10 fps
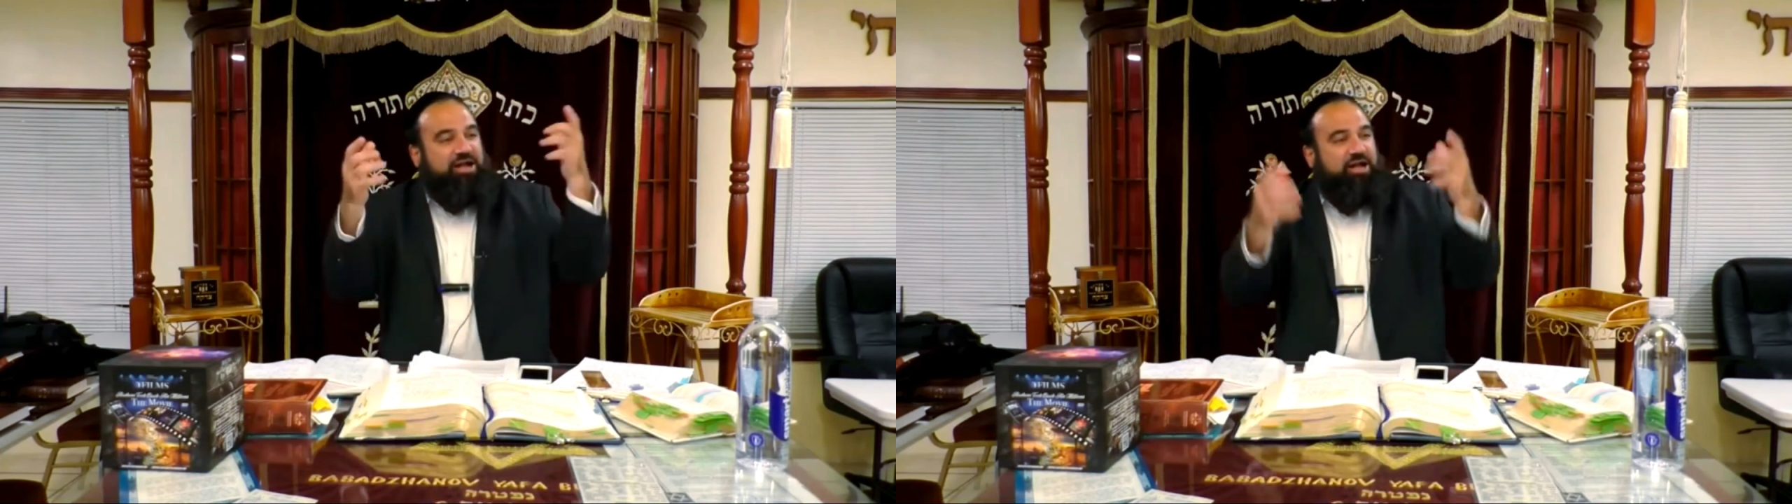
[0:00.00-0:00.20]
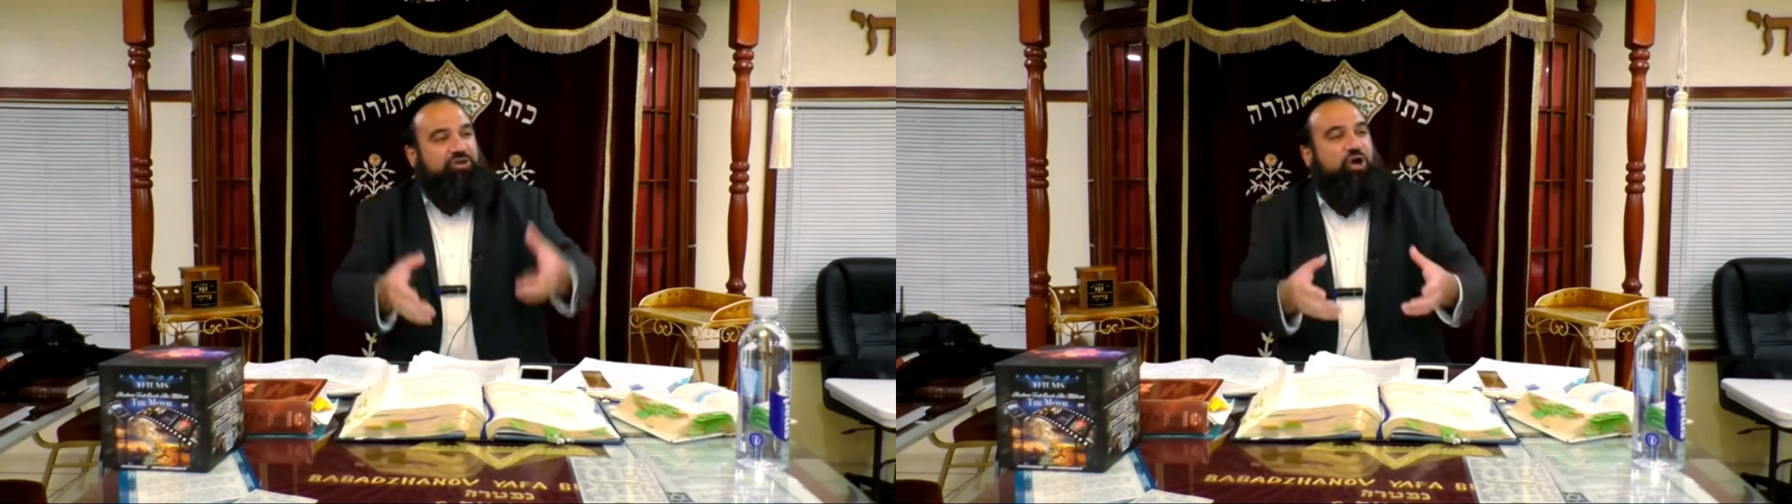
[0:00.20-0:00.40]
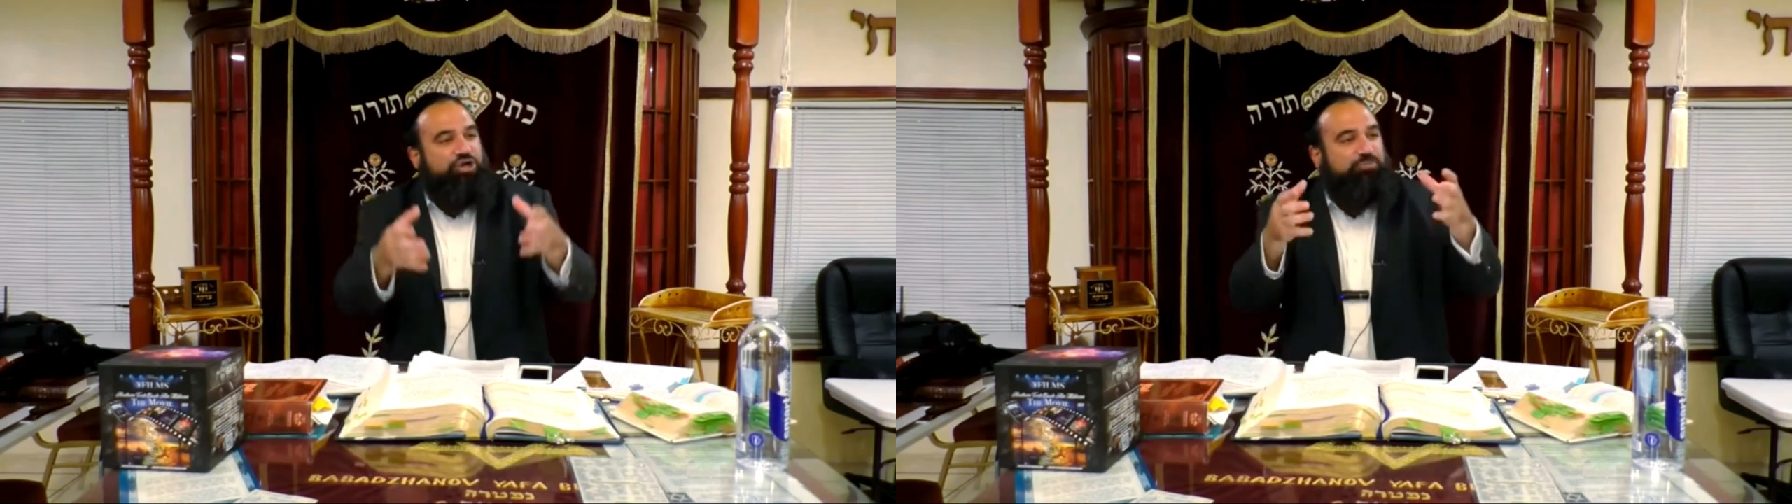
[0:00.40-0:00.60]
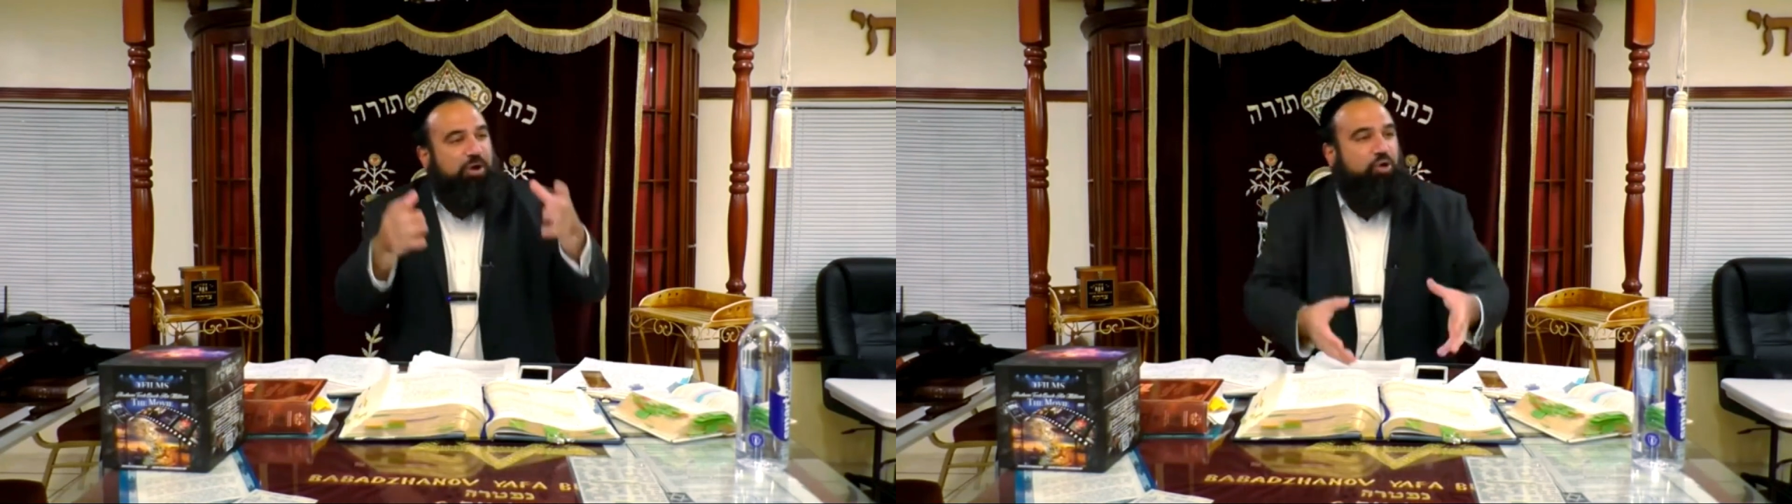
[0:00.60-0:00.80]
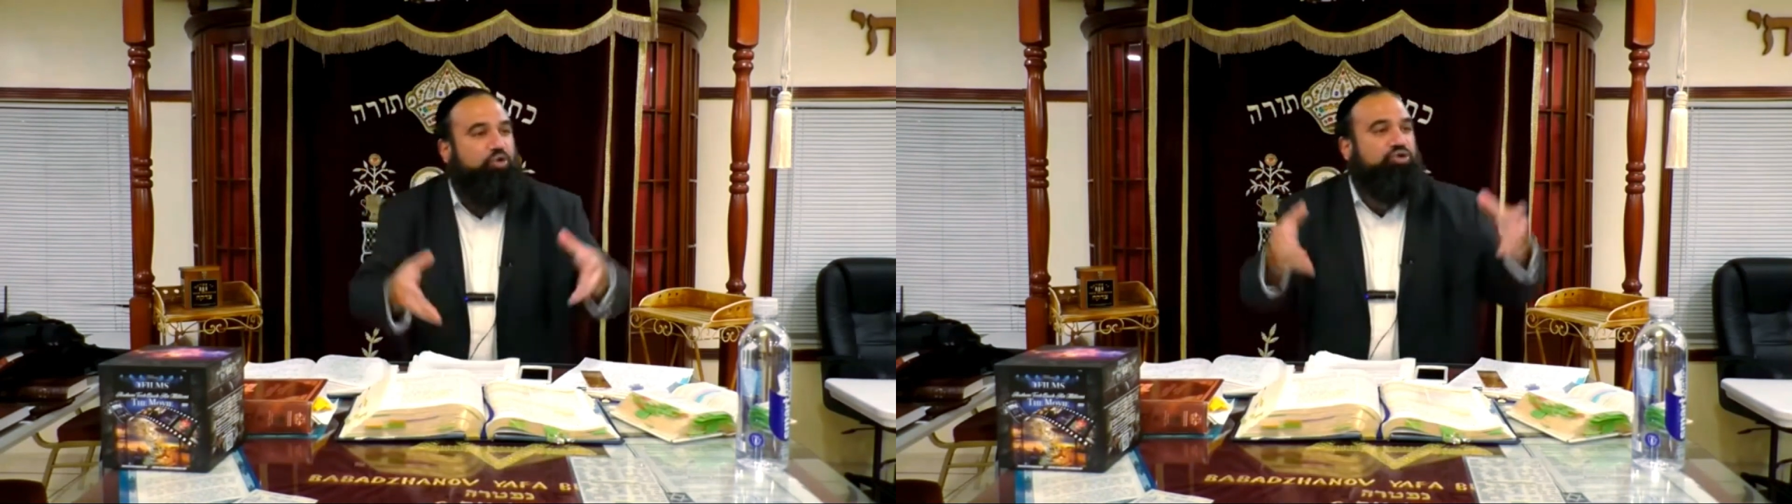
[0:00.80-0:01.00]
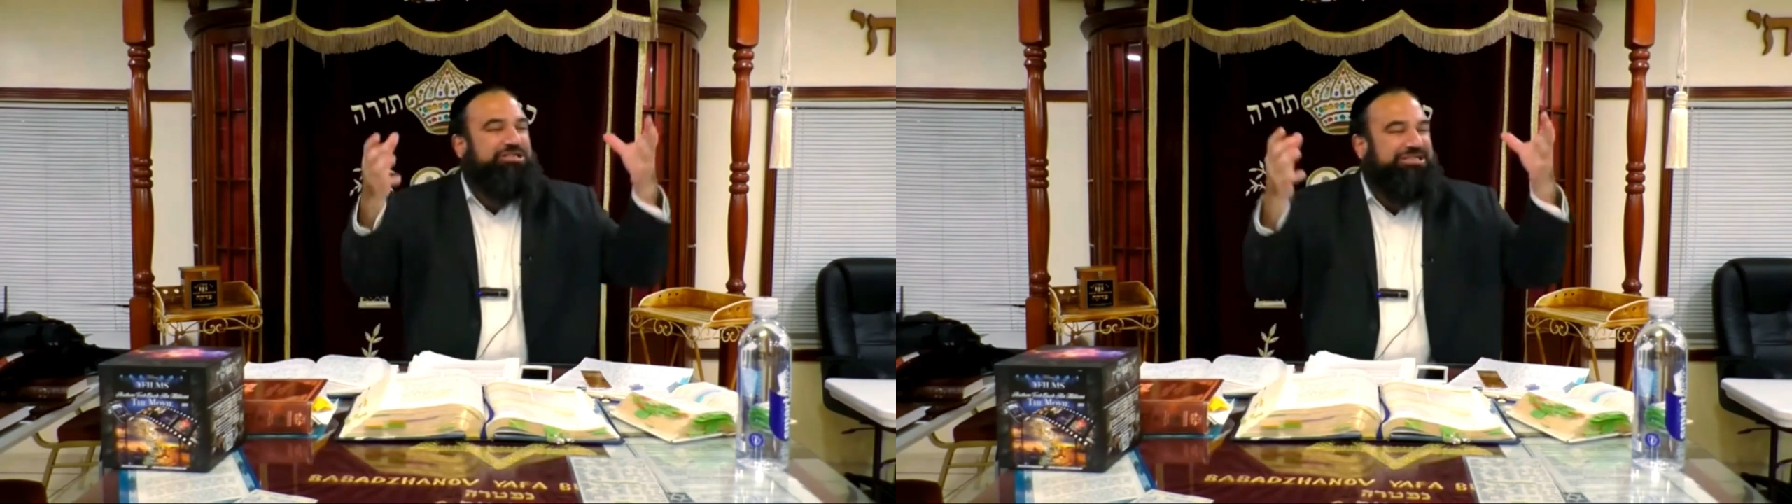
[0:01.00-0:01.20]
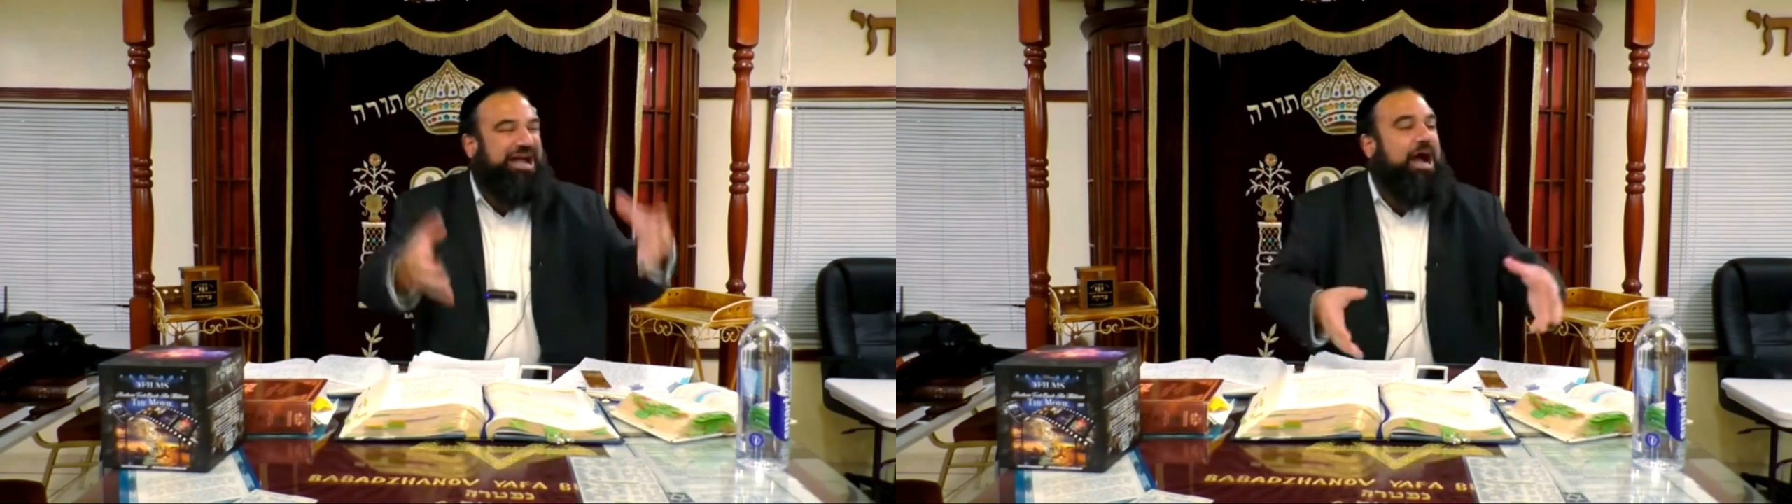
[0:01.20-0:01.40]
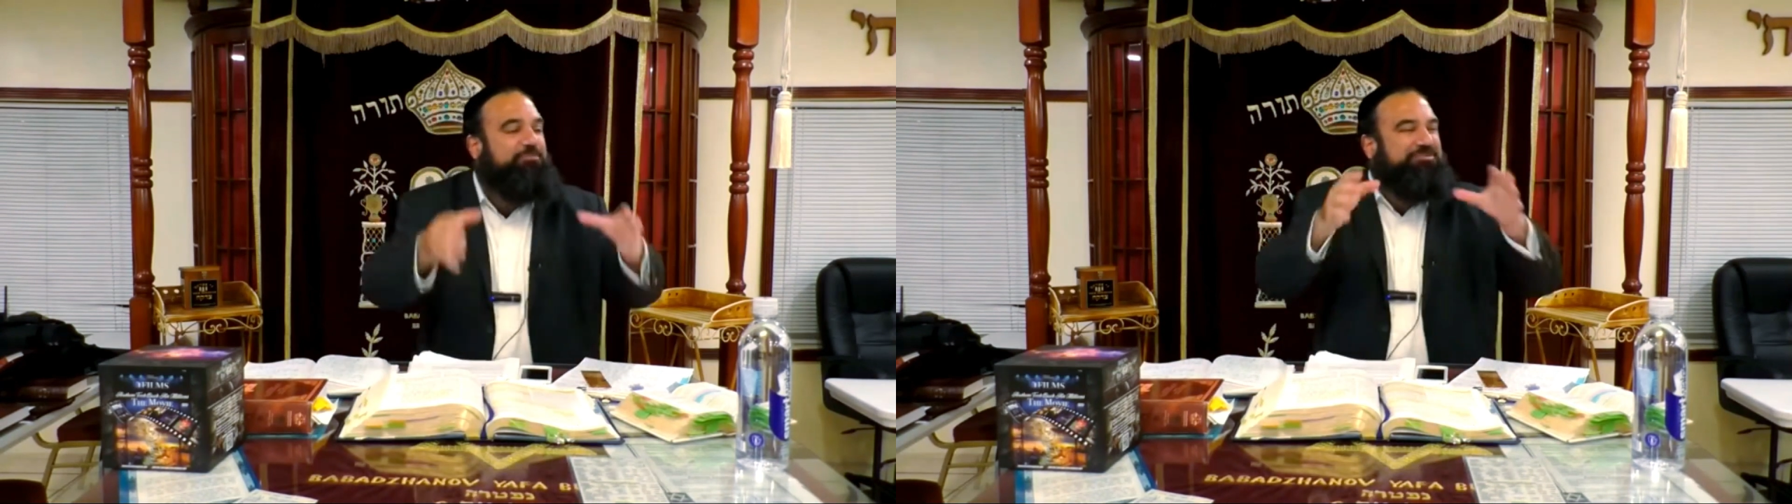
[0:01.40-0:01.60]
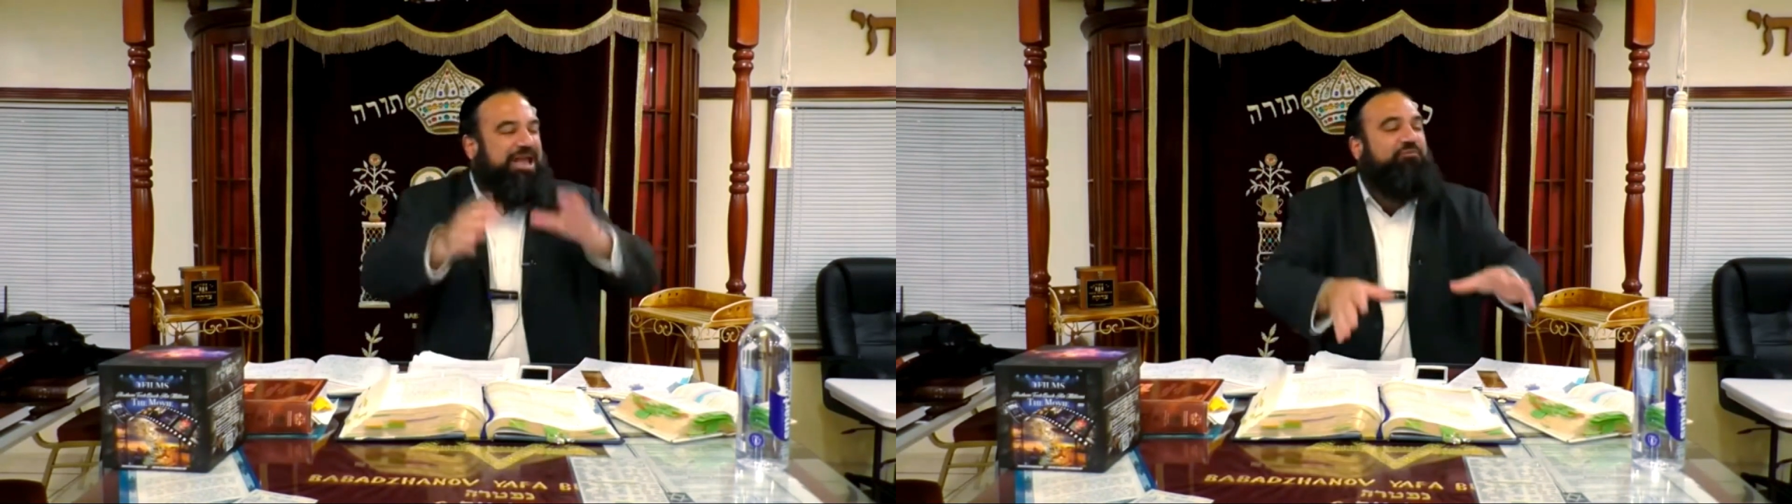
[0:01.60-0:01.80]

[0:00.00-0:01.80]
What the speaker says: HaKadosh Baruch Hu stops